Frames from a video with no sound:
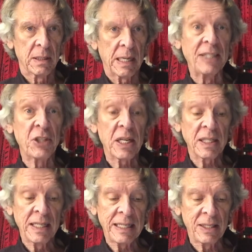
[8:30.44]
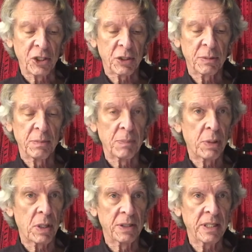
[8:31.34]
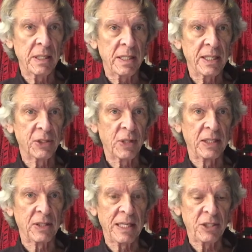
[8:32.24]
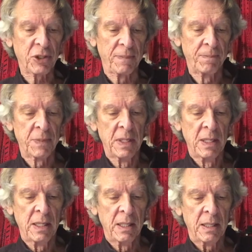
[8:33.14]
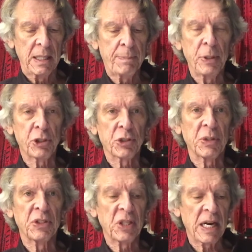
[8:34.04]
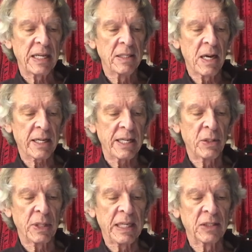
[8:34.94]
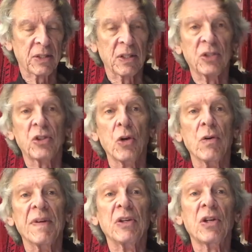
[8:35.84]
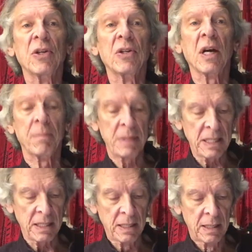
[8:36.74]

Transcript: I said it in English, but Paul didn't need a translation. He pushed her aside, knocking her against the stove, and turned on me.